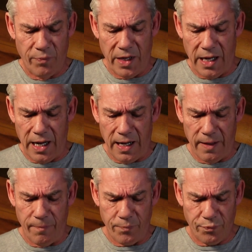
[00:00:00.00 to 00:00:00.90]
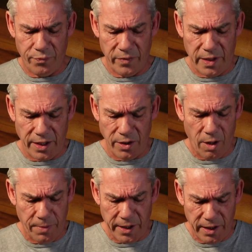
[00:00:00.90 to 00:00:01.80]
that
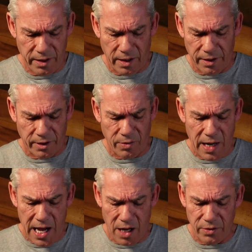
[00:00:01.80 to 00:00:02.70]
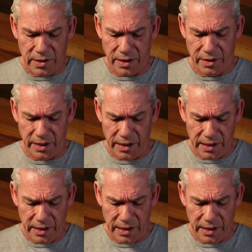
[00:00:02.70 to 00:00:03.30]
nobody on the ground got the